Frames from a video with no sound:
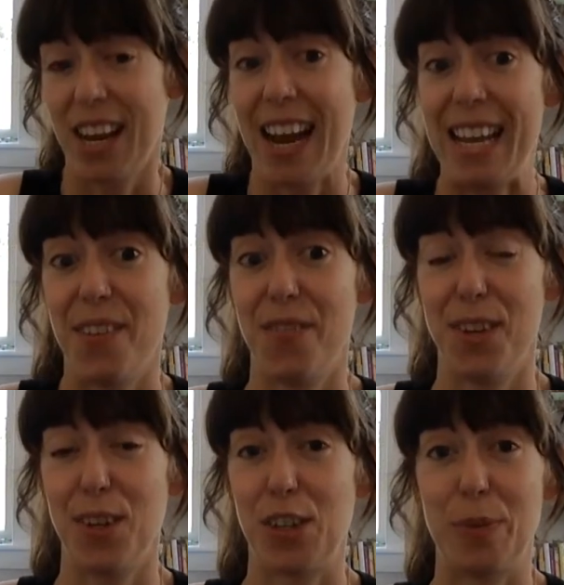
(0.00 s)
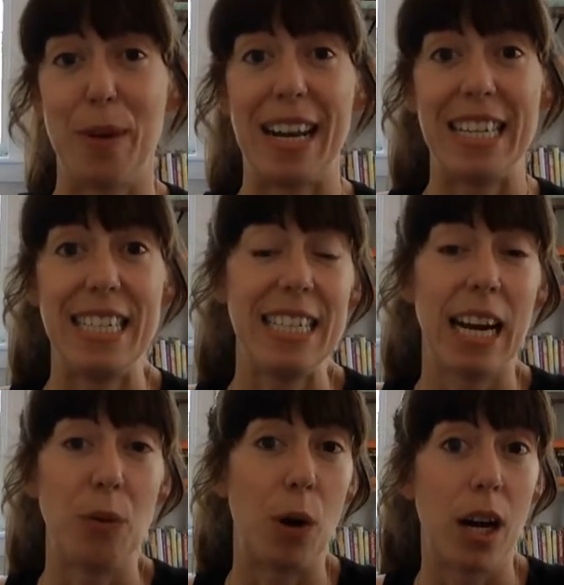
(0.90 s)
I have finished my
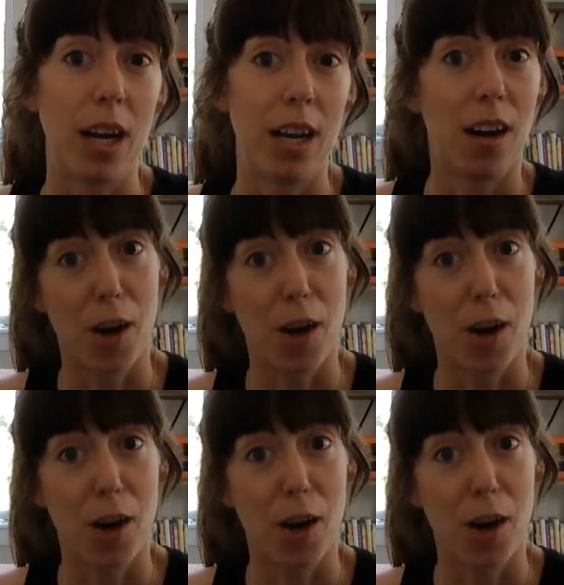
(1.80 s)
DIY